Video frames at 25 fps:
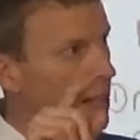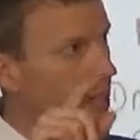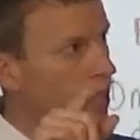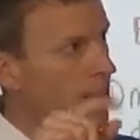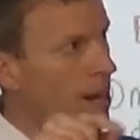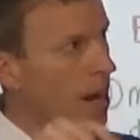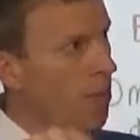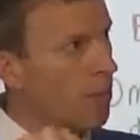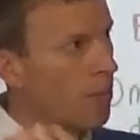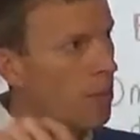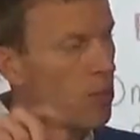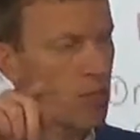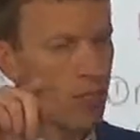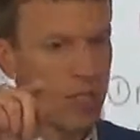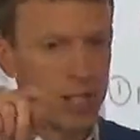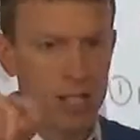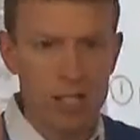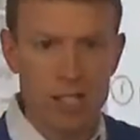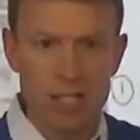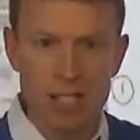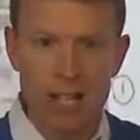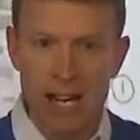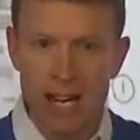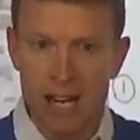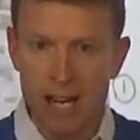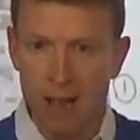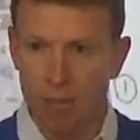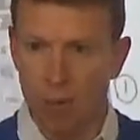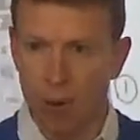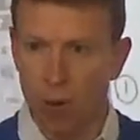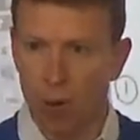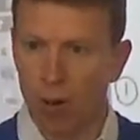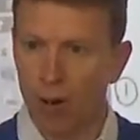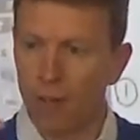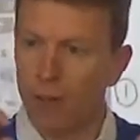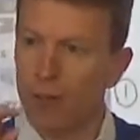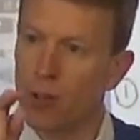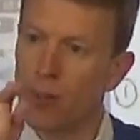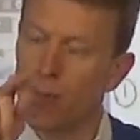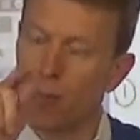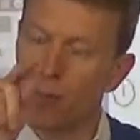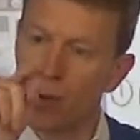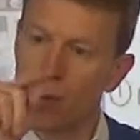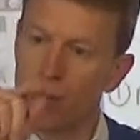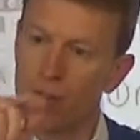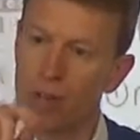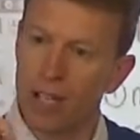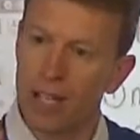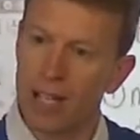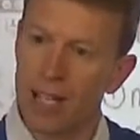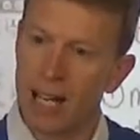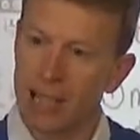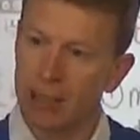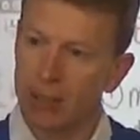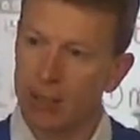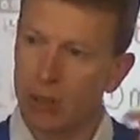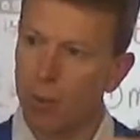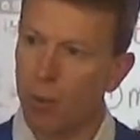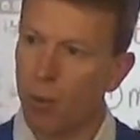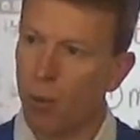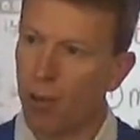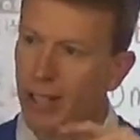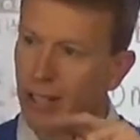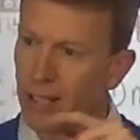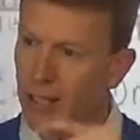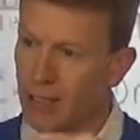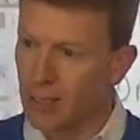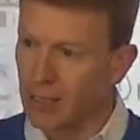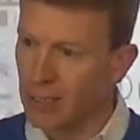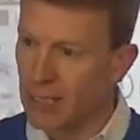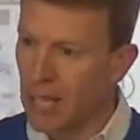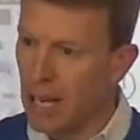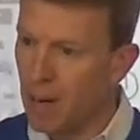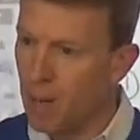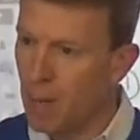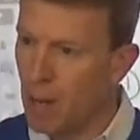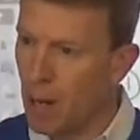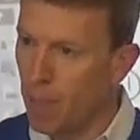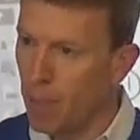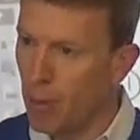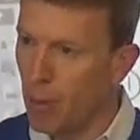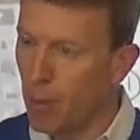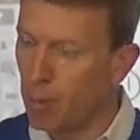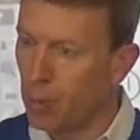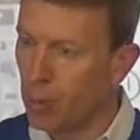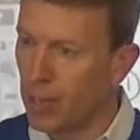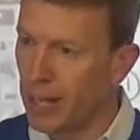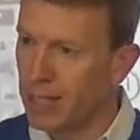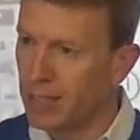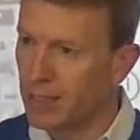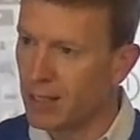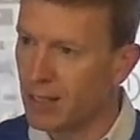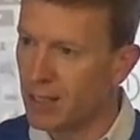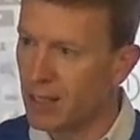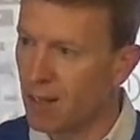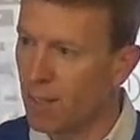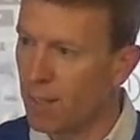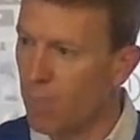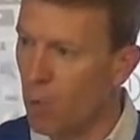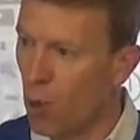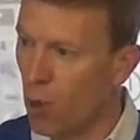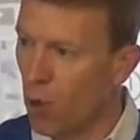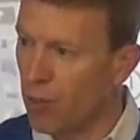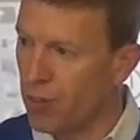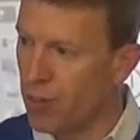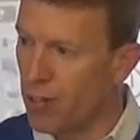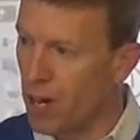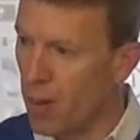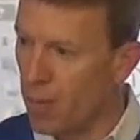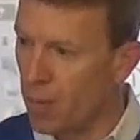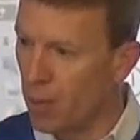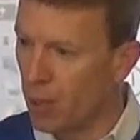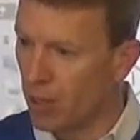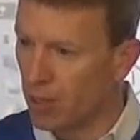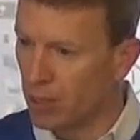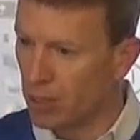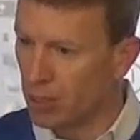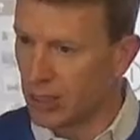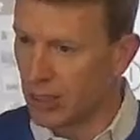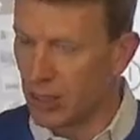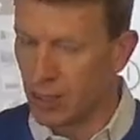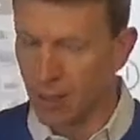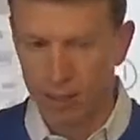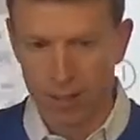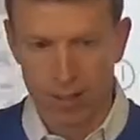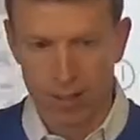numbers the same, or if you move the decimal point the same number of places in both numbers.